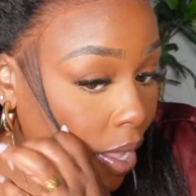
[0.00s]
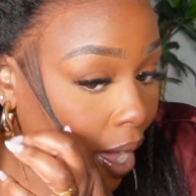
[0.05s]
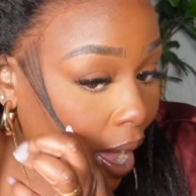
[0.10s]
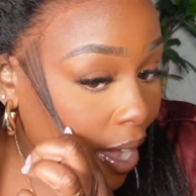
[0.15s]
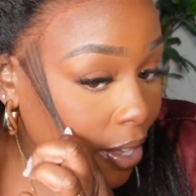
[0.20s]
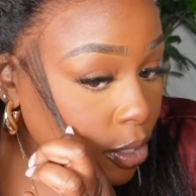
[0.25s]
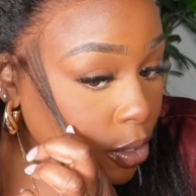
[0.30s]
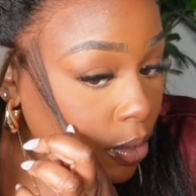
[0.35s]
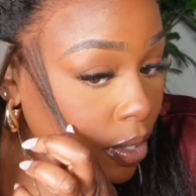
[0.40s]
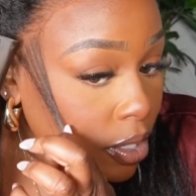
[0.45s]

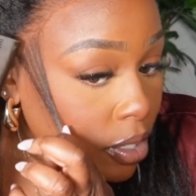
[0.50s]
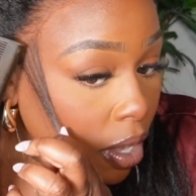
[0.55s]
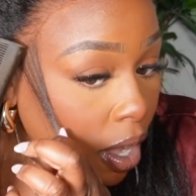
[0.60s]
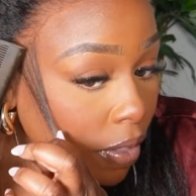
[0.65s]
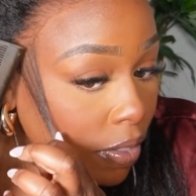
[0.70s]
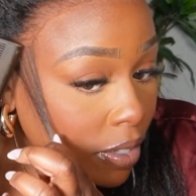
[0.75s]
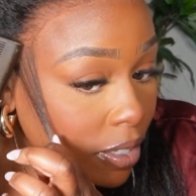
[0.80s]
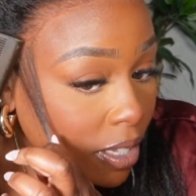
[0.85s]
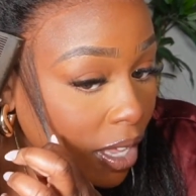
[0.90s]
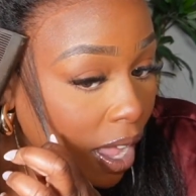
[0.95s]
I do this all
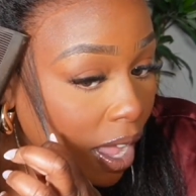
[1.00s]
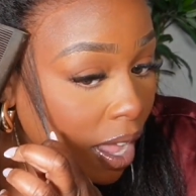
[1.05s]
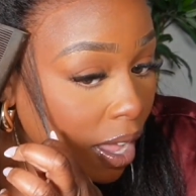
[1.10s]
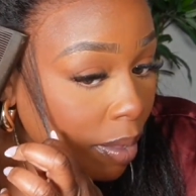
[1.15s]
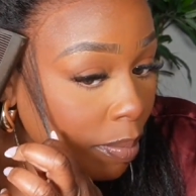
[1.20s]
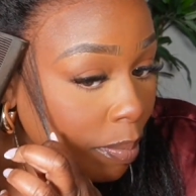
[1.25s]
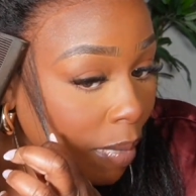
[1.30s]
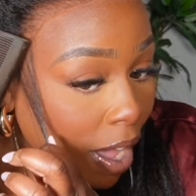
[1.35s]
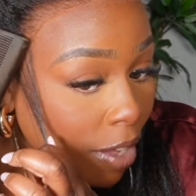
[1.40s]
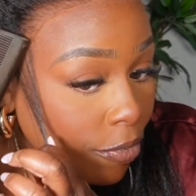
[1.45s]
the
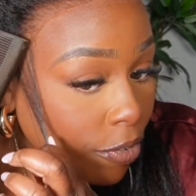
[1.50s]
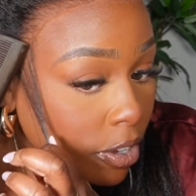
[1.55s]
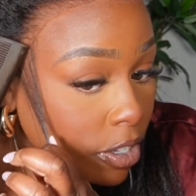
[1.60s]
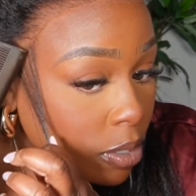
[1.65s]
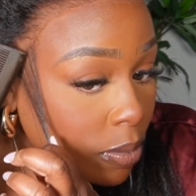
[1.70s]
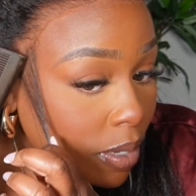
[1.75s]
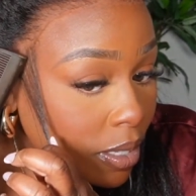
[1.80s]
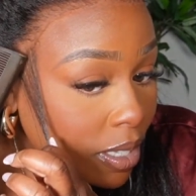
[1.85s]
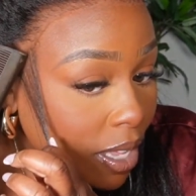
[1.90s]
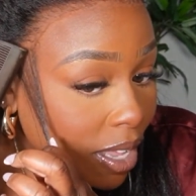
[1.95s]
time.
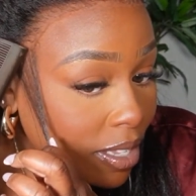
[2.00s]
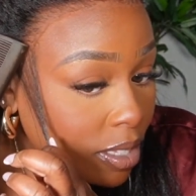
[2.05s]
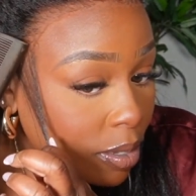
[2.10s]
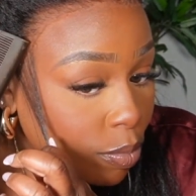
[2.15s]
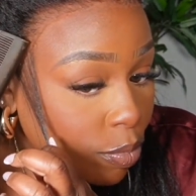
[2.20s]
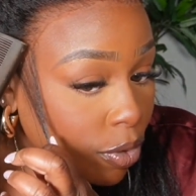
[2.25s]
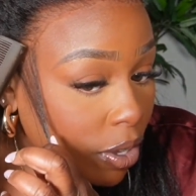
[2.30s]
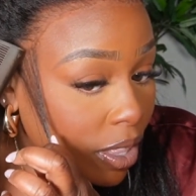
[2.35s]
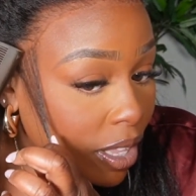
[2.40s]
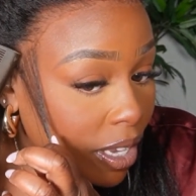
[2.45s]
Myfirstwigs has
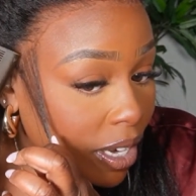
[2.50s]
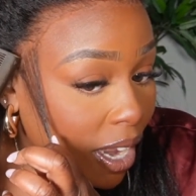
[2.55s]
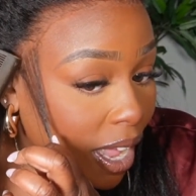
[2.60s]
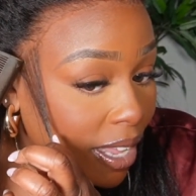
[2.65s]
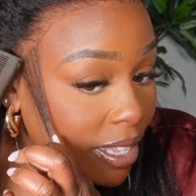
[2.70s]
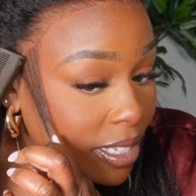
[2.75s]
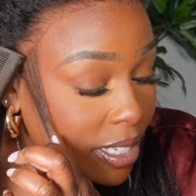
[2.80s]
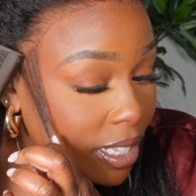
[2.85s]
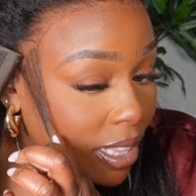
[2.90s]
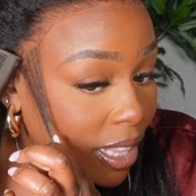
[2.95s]
some really
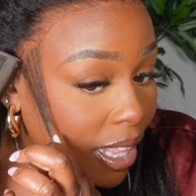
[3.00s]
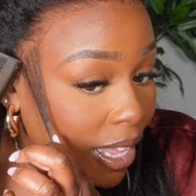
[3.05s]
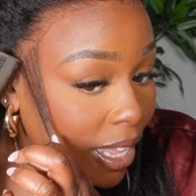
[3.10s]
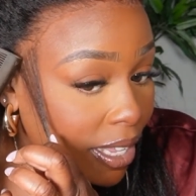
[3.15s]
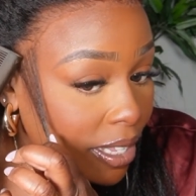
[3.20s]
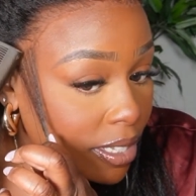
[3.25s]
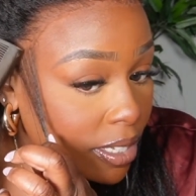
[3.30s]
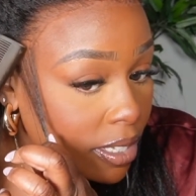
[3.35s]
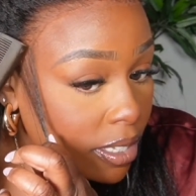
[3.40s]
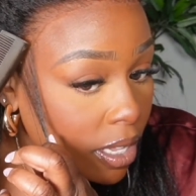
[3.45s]
nice
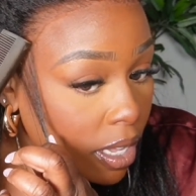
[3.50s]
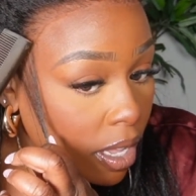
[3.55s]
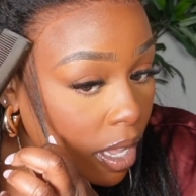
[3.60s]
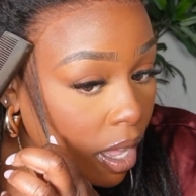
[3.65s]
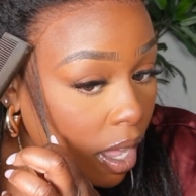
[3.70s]
lace.